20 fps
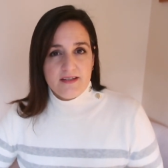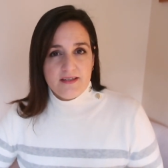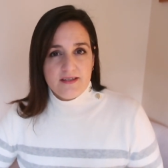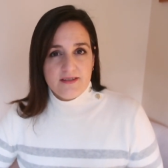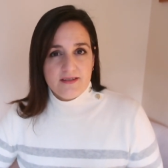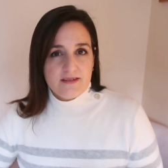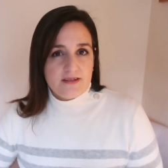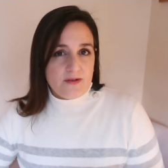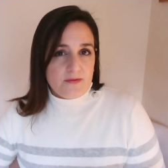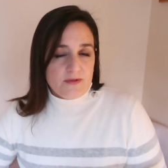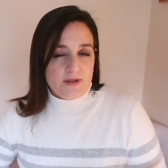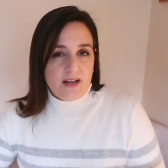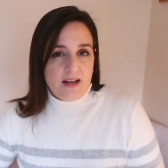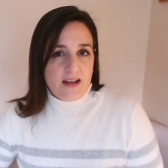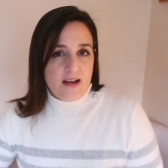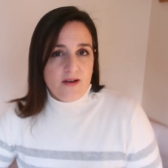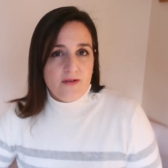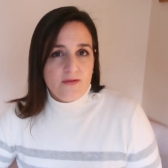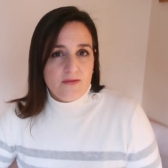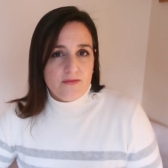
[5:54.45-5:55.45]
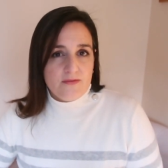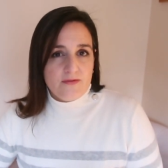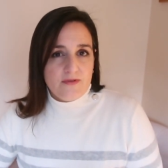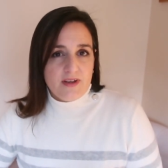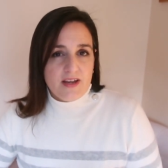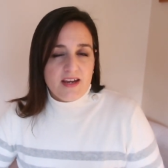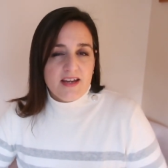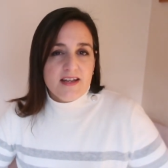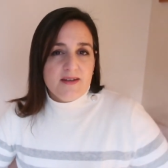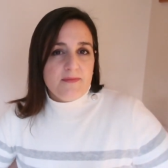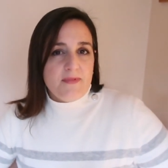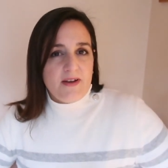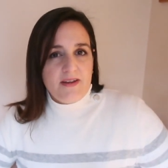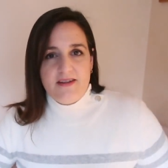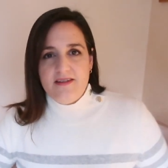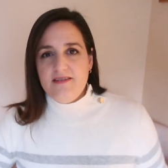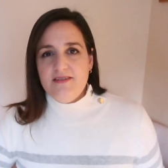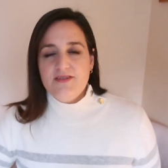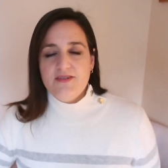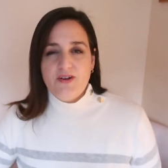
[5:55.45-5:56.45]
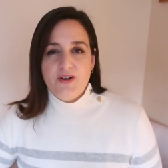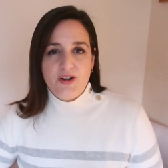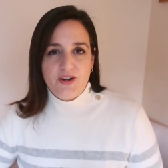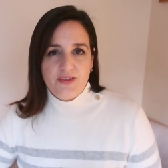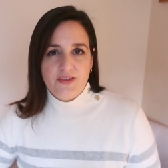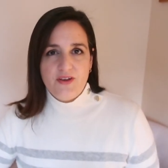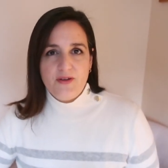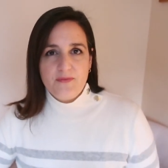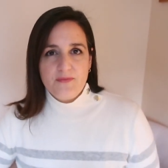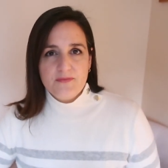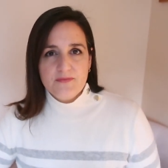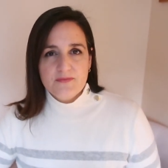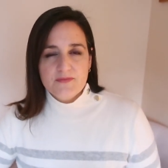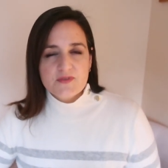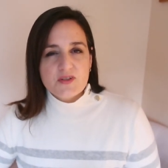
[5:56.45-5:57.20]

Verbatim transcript: you don't allow anybody to hurt them.